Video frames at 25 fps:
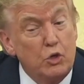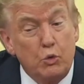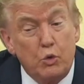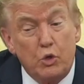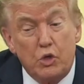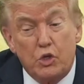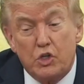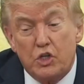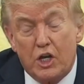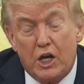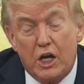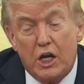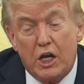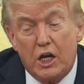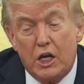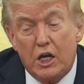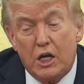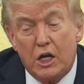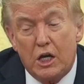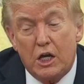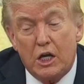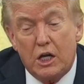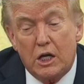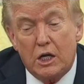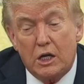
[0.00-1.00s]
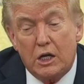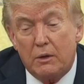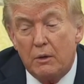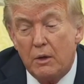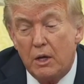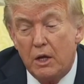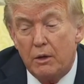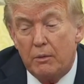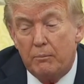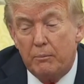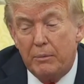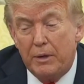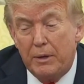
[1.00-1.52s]
You would
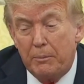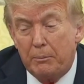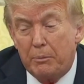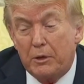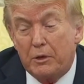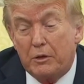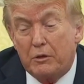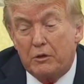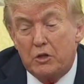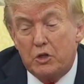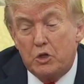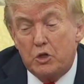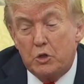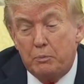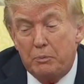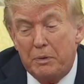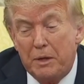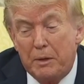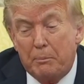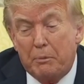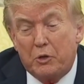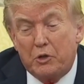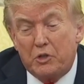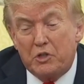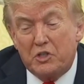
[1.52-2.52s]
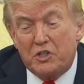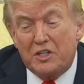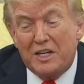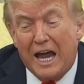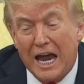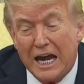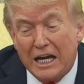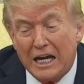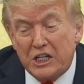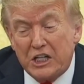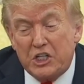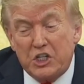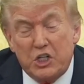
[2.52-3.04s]
say,
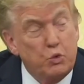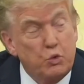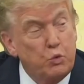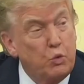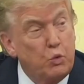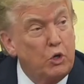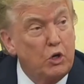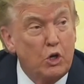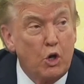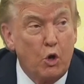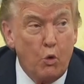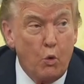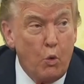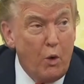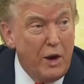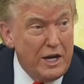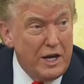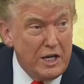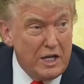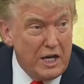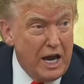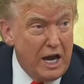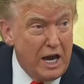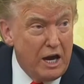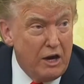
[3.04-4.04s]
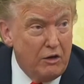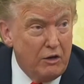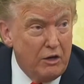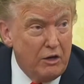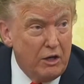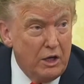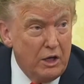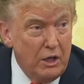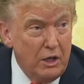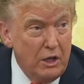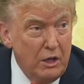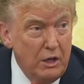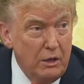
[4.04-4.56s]
people's taxes will go way
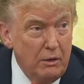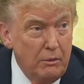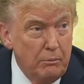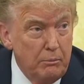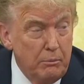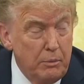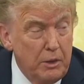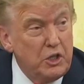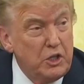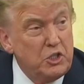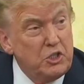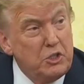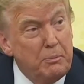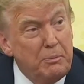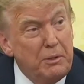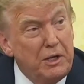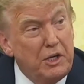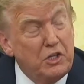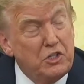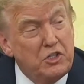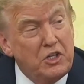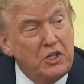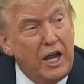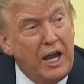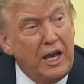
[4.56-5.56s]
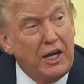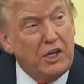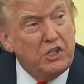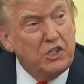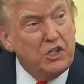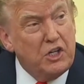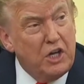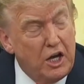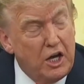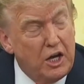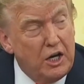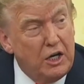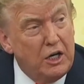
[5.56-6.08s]
down, but it's the biggest
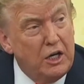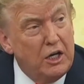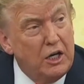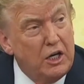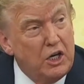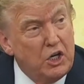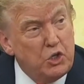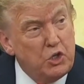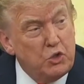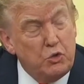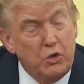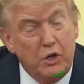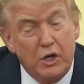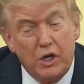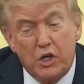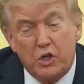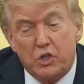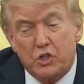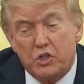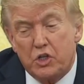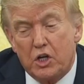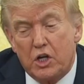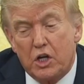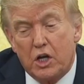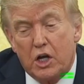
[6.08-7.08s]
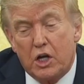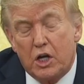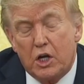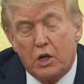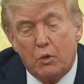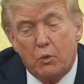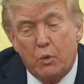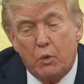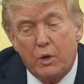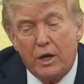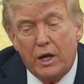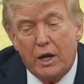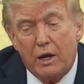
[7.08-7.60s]
tax cut in history.
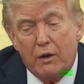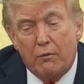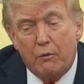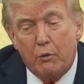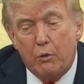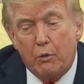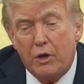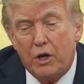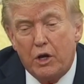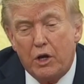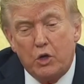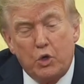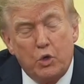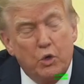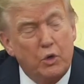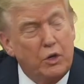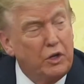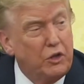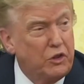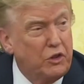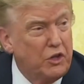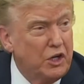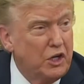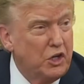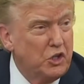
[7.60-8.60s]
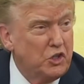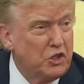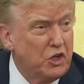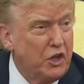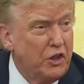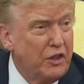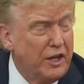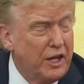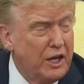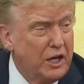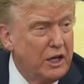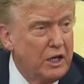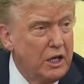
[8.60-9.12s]
We are doing
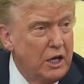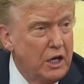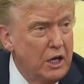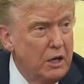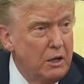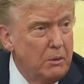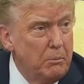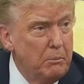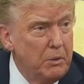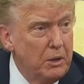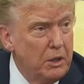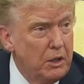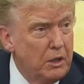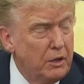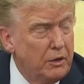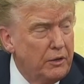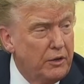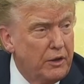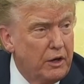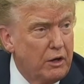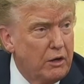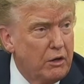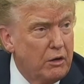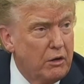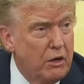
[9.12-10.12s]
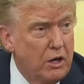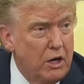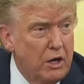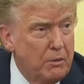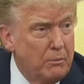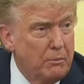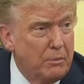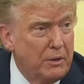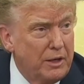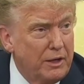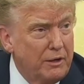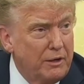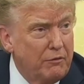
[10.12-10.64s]
things in that bill that are
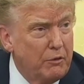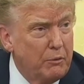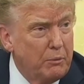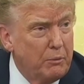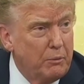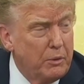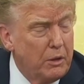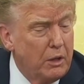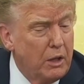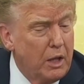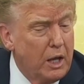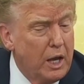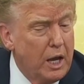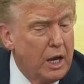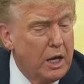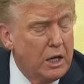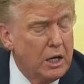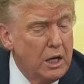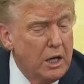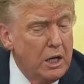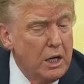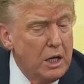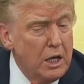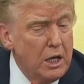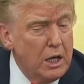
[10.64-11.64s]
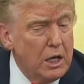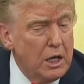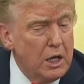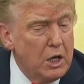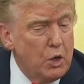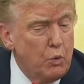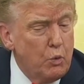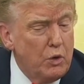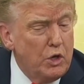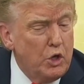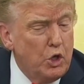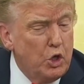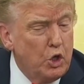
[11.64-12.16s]
unbelievable. And
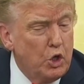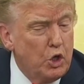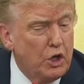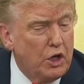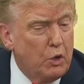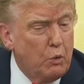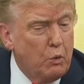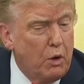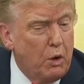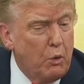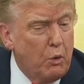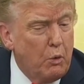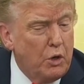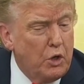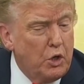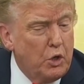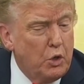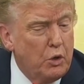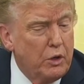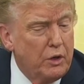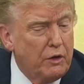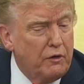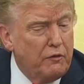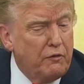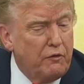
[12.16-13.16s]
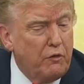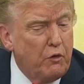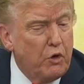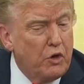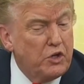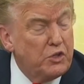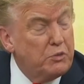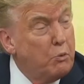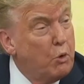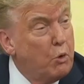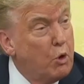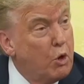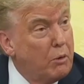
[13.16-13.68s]
when you look at what we're doing
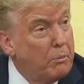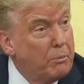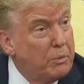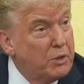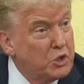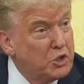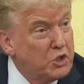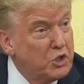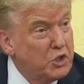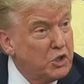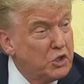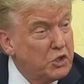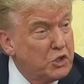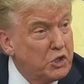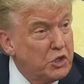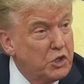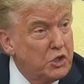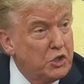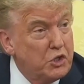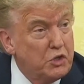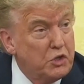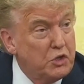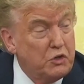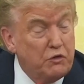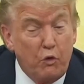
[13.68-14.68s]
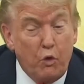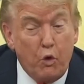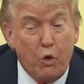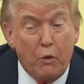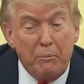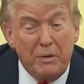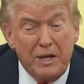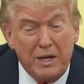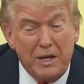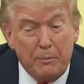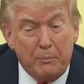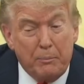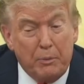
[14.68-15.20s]
for small businesses,
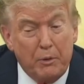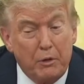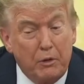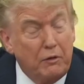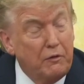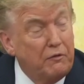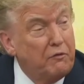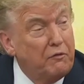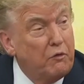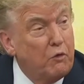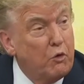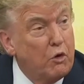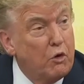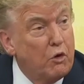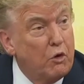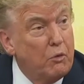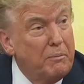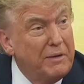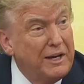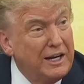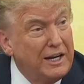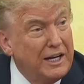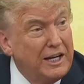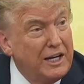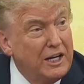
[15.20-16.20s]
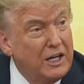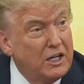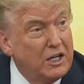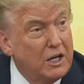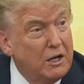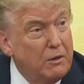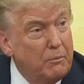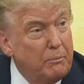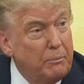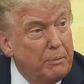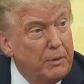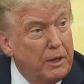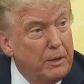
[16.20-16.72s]
for people, for
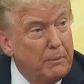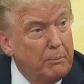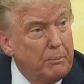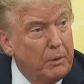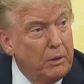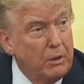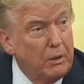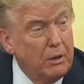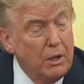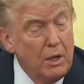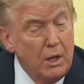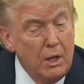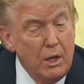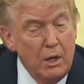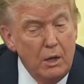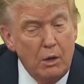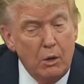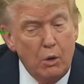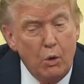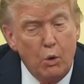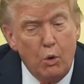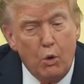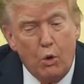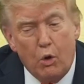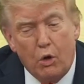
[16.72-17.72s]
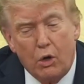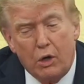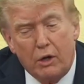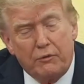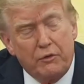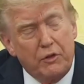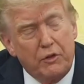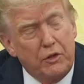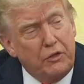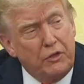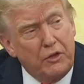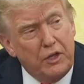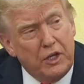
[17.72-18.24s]
middle-income people,
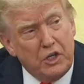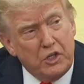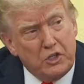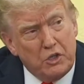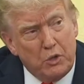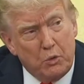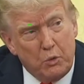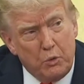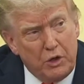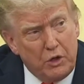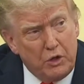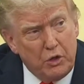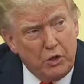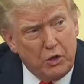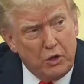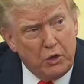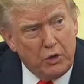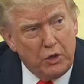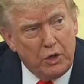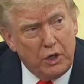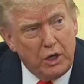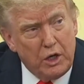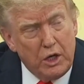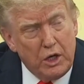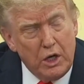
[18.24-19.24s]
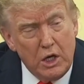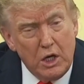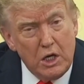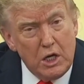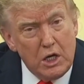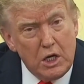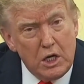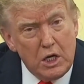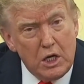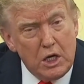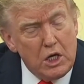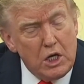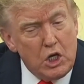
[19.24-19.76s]
all of the things that we're doing,
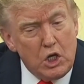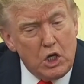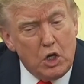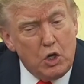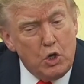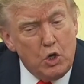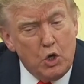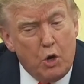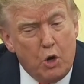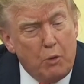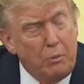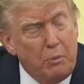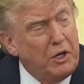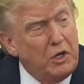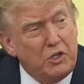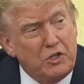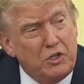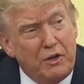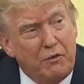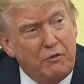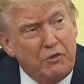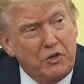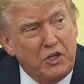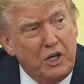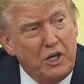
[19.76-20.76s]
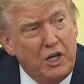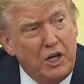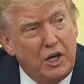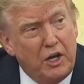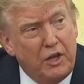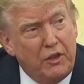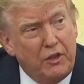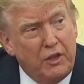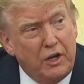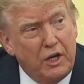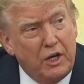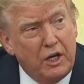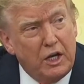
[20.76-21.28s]
nobody's ever
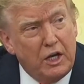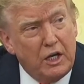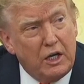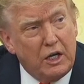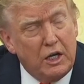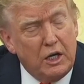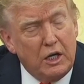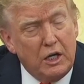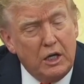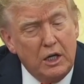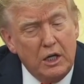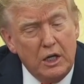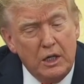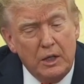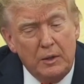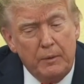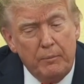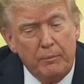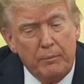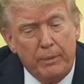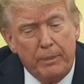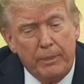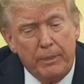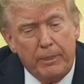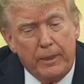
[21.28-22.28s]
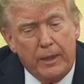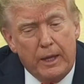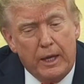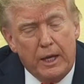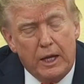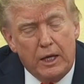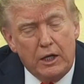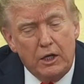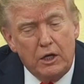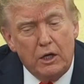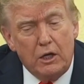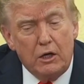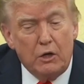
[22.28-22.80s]
seen anything like it.
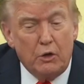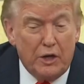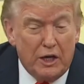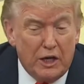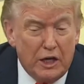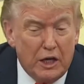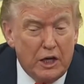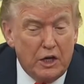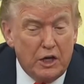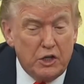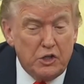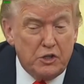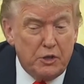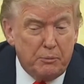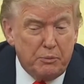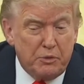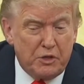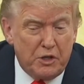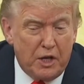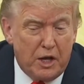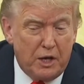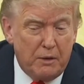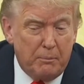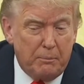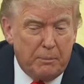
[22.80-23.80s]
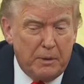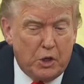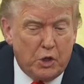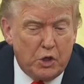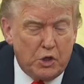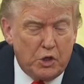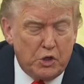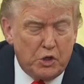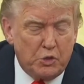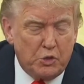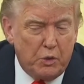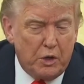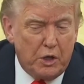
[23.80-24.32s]
And, Elon's upset
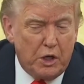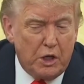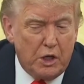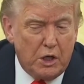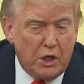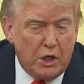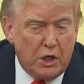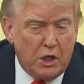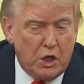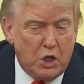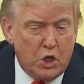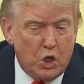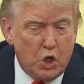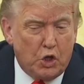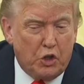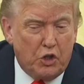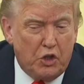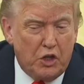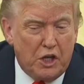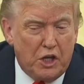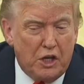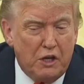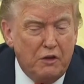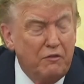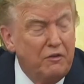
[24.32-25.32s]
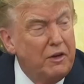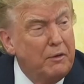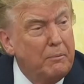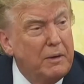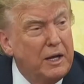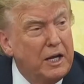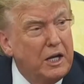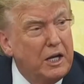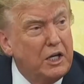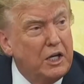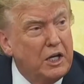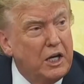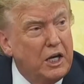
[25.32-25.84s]
because we took the
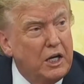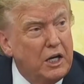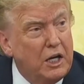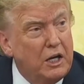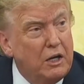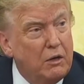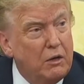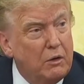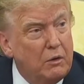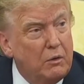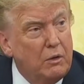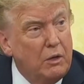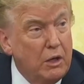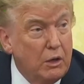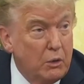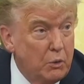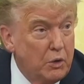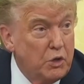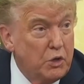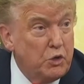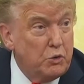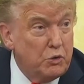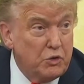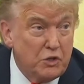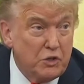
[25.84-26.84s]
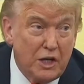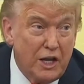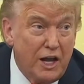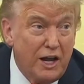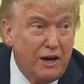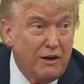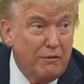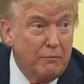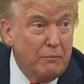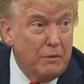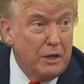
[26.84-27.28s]
EV mandate, and, which was a